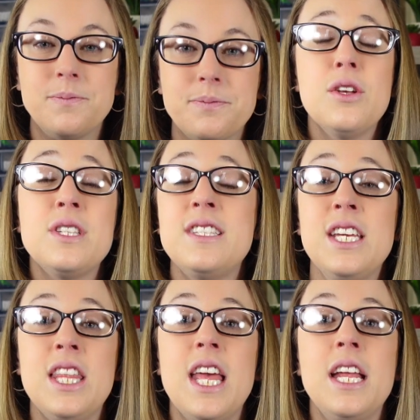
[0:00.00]
You'll
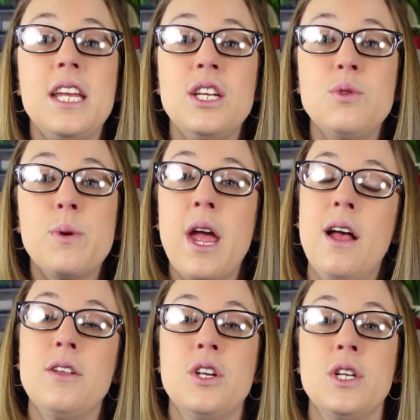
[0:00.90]
see that each
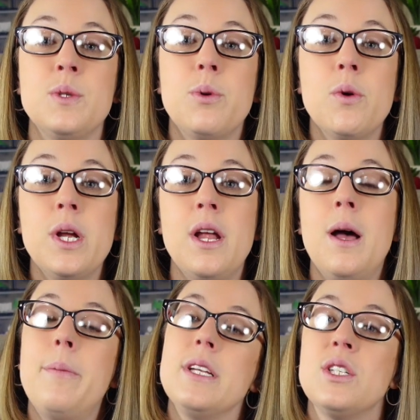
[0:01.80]
calendar is broken
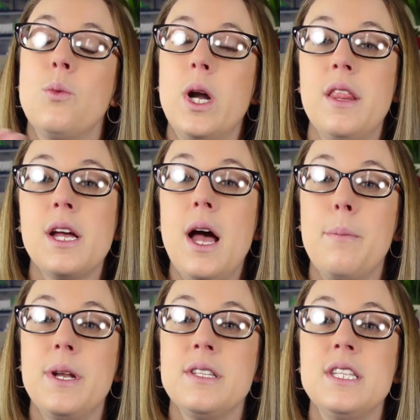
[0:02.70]
up into one of the
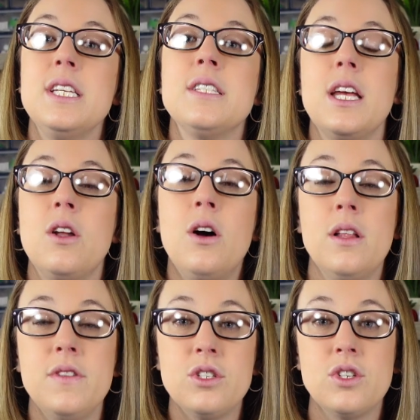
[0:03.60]
competencies and
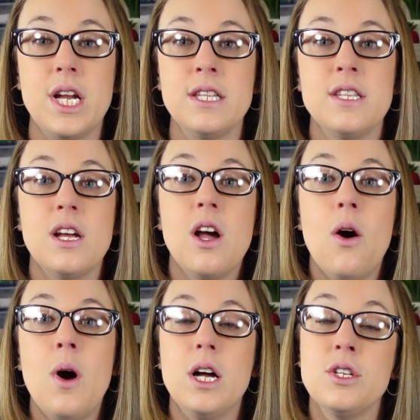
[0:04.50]
all of the strands that
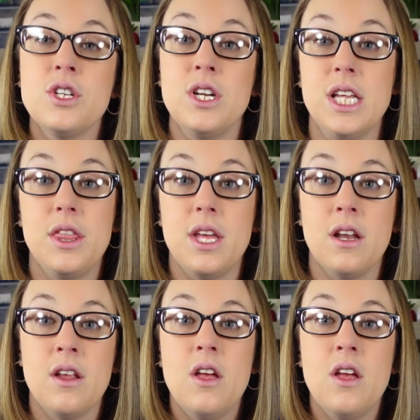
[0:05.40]
go underneath it.